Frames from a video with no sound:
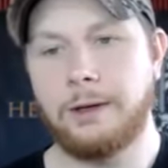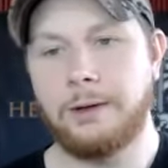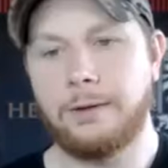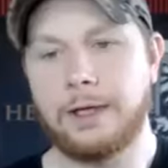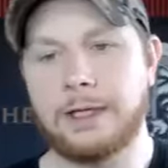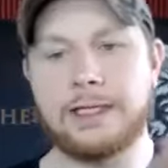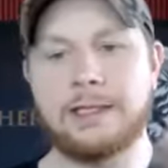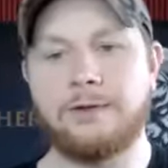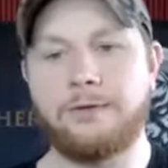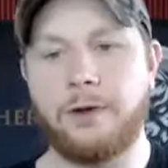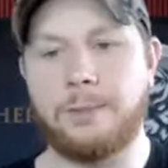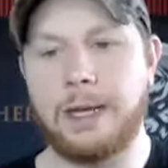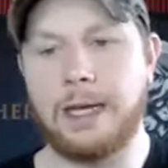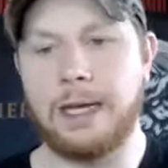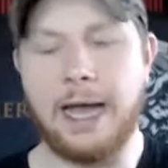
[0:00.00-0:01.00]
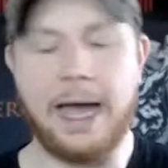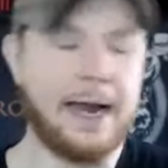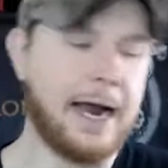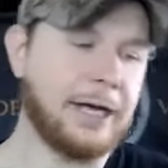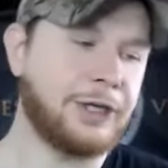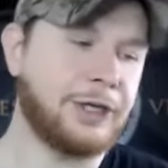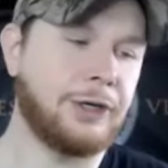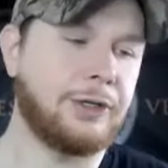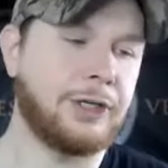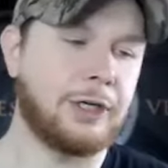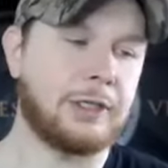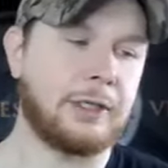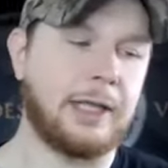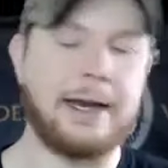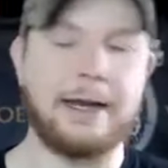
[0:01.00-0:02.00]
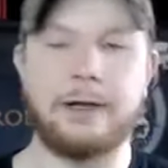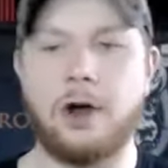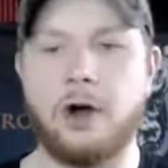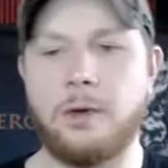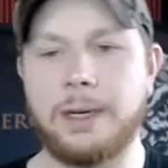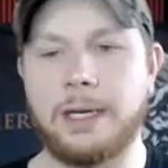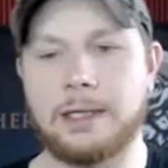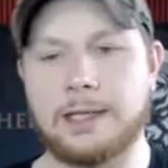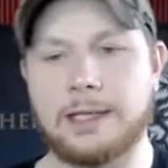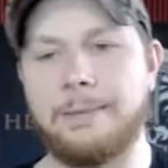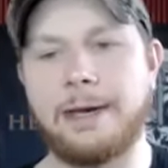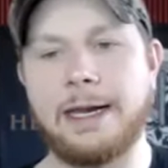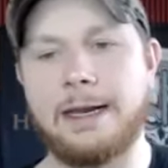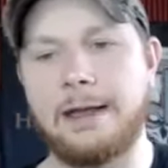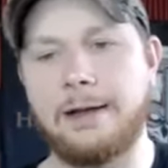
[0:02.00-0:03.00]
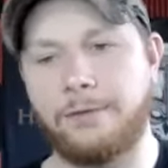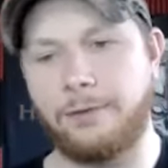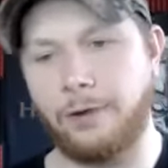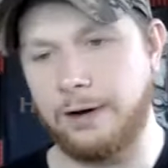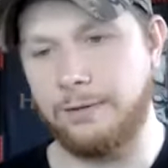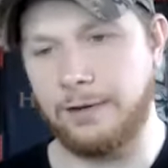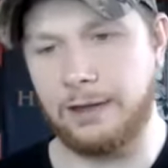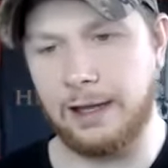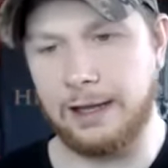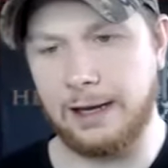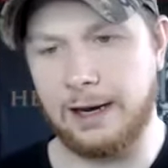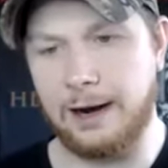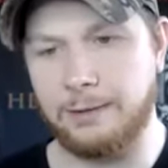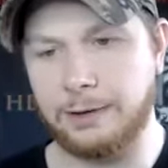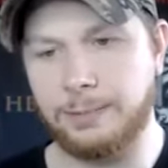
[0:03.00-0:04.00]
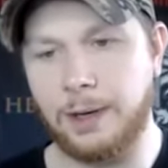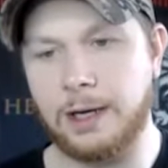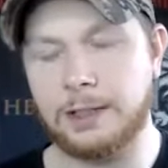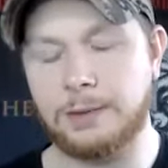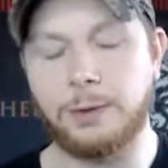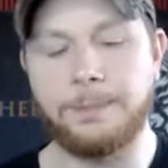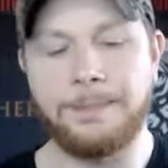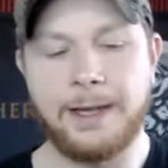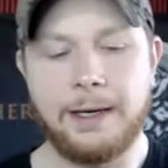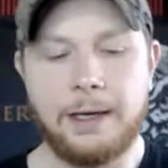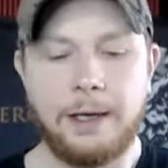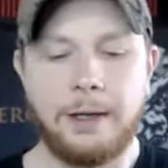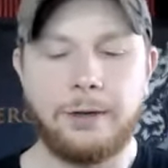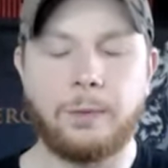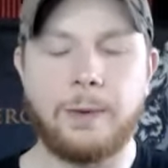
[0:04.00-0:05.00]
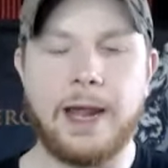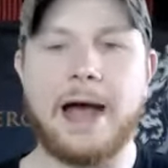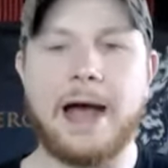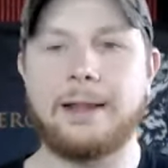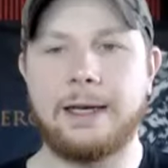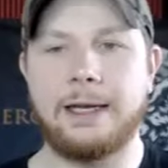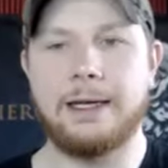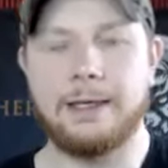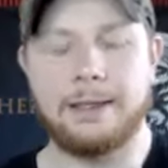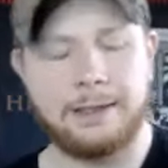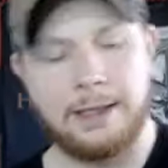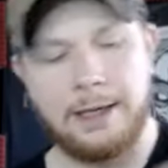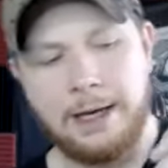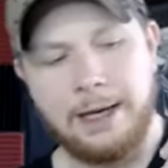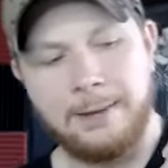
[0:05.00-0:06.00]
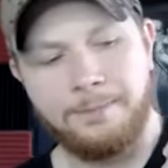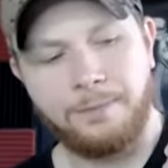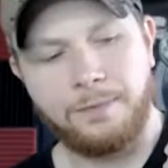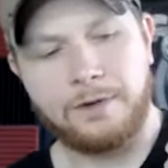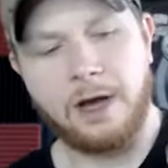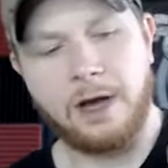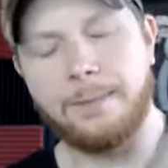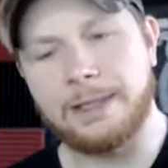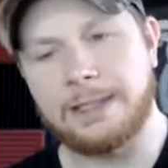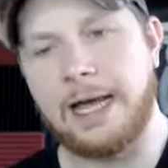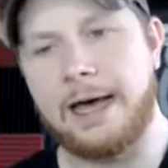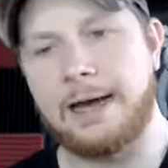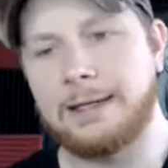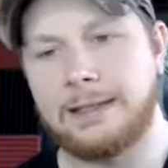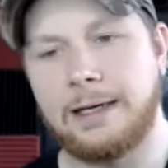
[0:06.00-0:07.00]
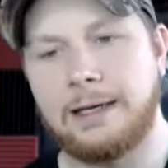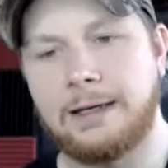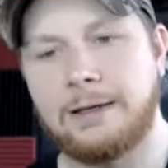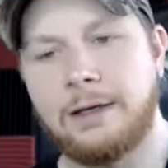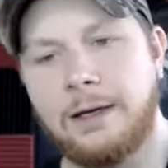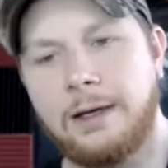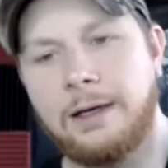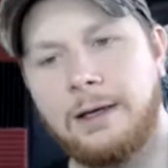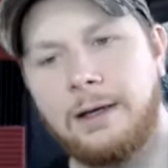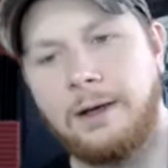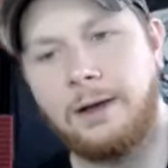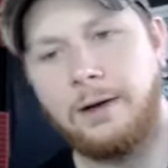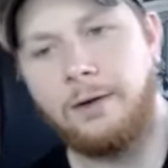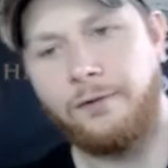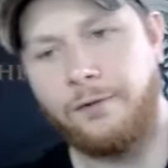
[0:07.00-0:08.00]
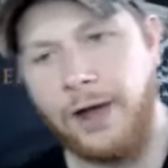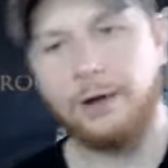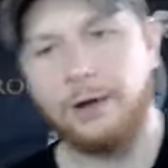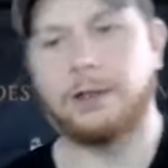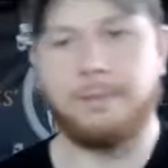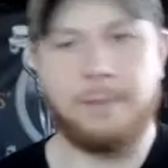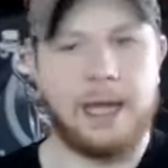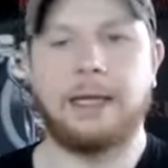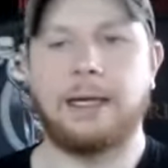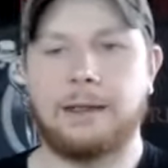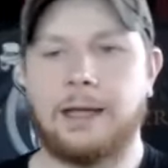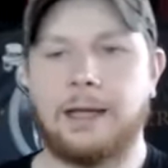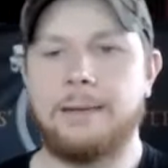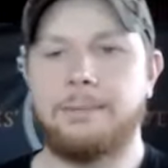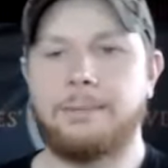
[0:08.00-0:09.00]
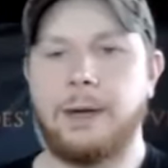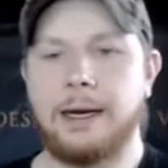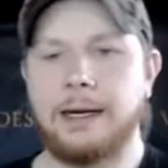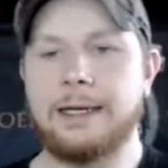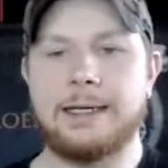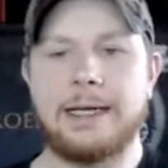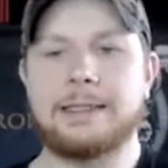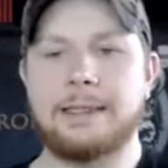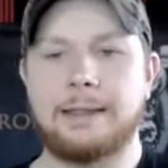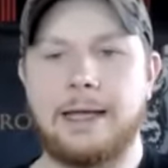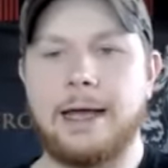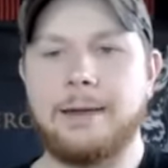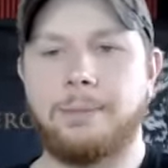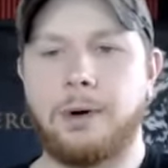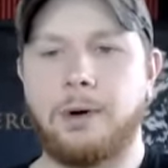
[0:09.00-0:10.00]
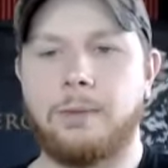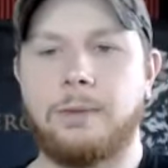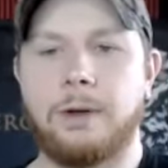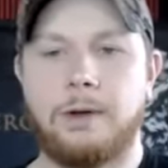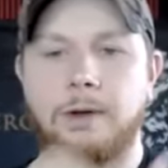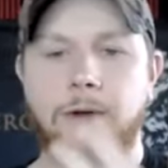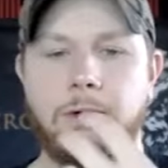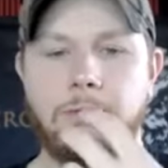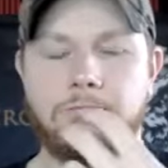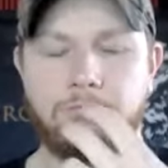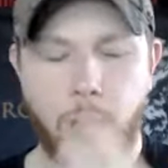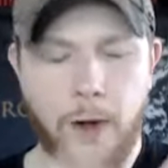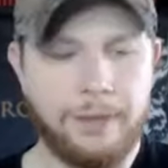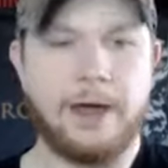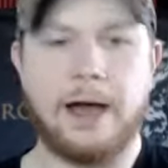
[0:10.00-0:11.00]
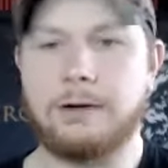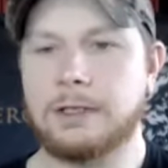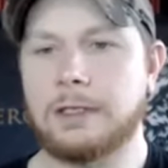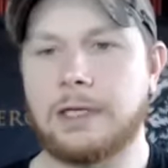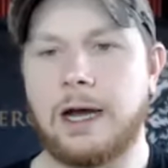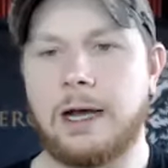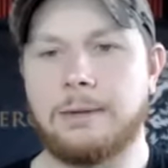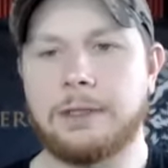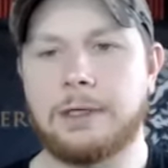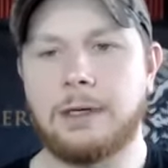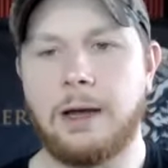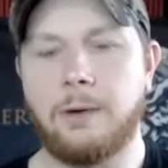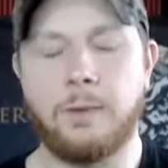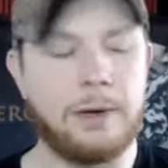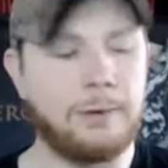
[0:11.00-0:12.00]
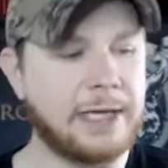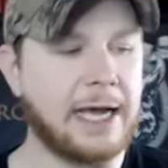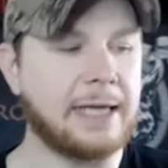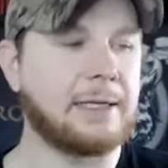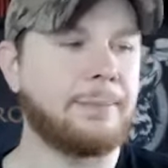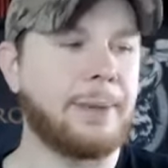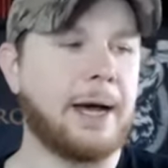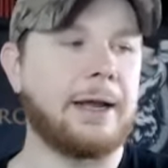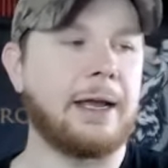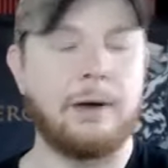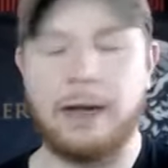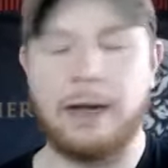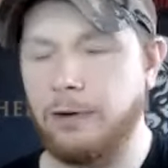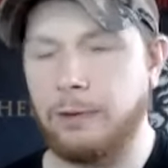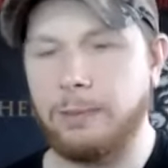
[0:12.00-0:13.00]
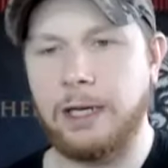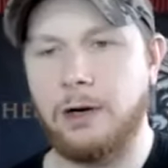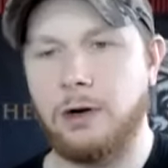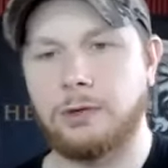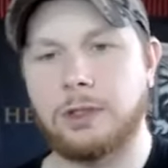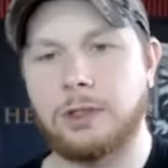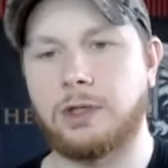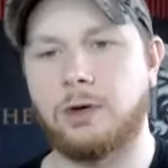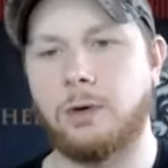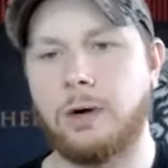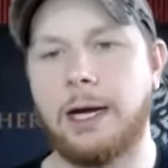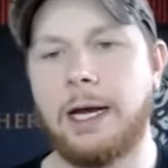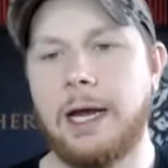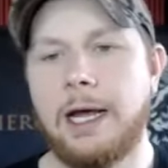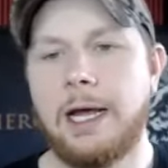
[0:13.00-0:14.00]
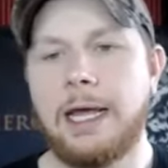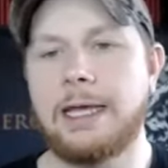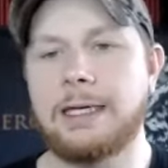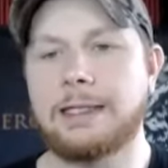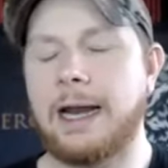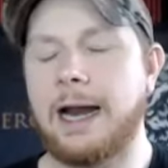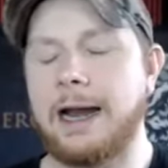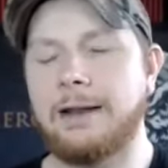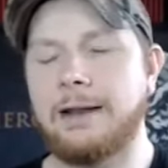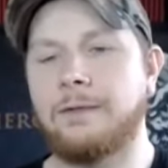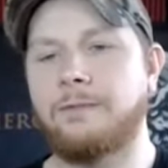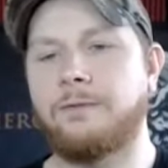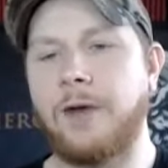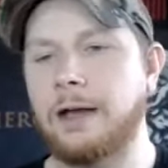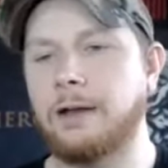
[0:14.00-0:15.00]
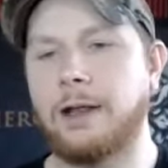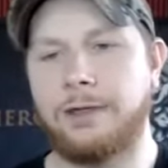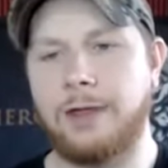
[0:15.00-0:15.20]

This isn't for me. And I should just let it go because I'm an idiot for even thinking I was possible. The reality is, Thomas Edison failed at making a light incandescent light bulb 1000 times and when he was asked about it and everybody knows this story he said i didn't fail a